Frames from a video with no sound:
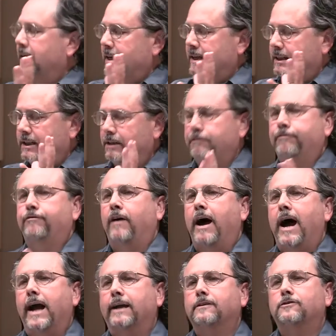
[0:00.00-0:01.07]

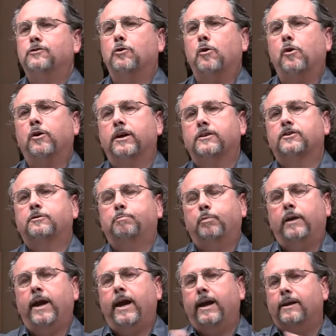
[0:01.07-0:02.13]
defines or
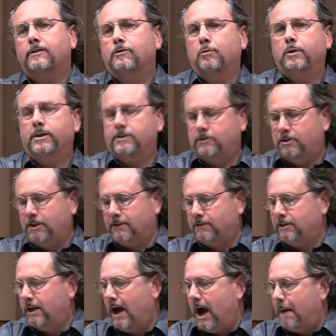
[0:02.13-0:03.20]
explains what has
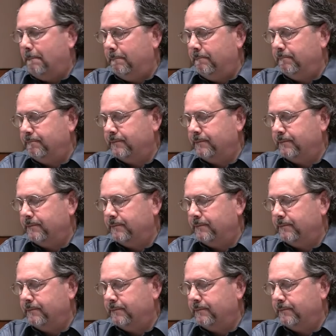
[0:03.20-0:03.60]
just come.